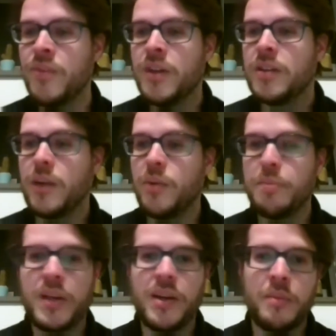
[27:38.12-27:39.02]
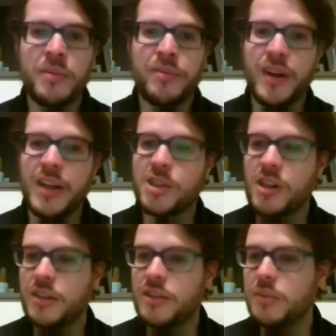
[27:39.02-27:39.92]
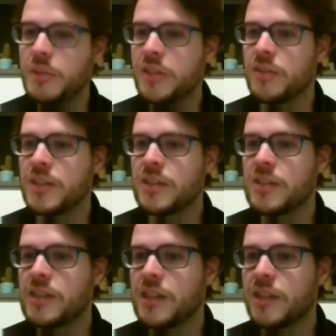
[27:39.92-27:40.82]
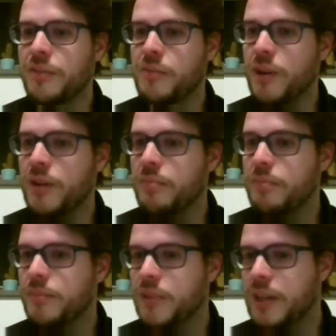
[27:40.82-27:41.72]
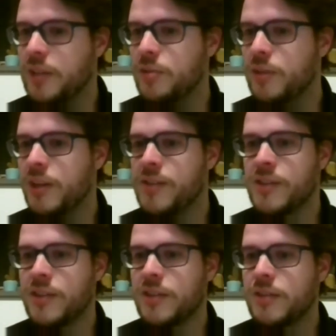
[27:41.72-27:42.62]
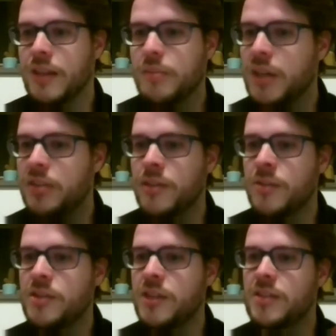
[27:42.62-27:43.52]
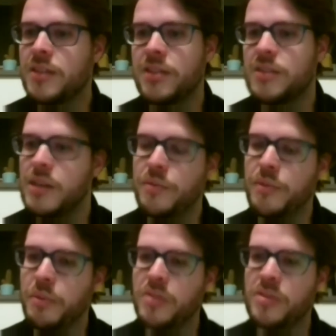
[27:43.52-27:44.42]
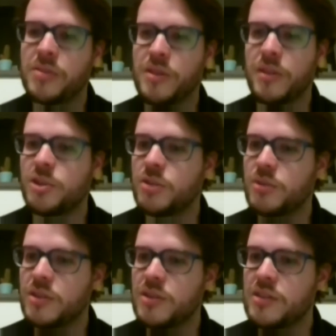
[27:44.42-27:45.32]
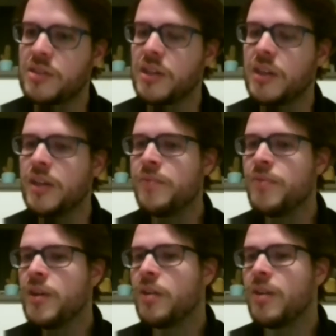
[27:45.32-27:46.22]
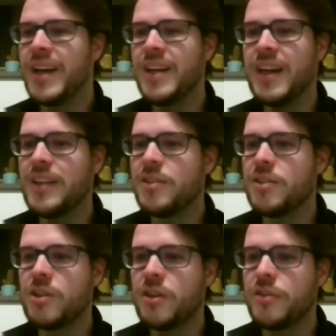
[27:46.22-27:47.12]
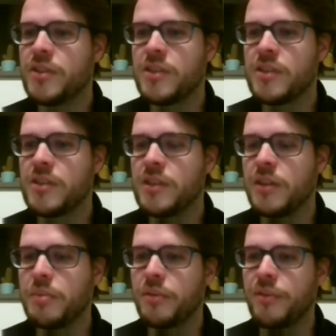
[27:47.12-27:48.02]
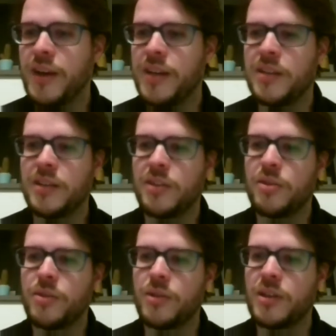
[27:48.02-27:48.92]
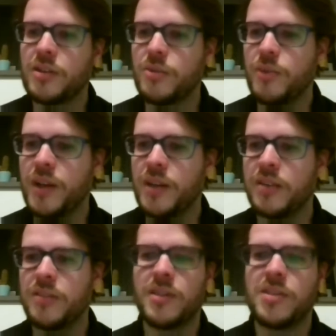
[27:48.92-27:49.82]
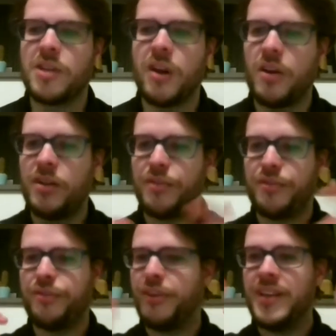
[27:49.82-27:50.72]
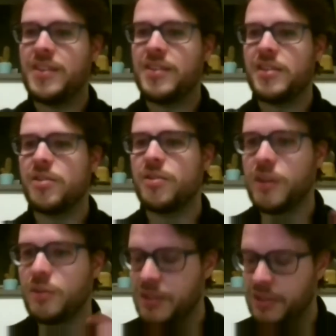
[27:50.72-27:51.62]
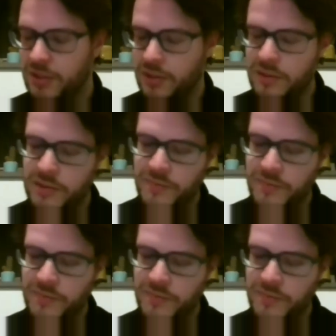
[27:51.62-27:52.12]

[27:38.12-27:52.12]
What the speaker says: they would become financial intermediaries from one day to another. And that makes no sense. And the same for personal insurances or any other services that are provided in a tokenized way. And, you know, there's a lot of fantasy to increase those,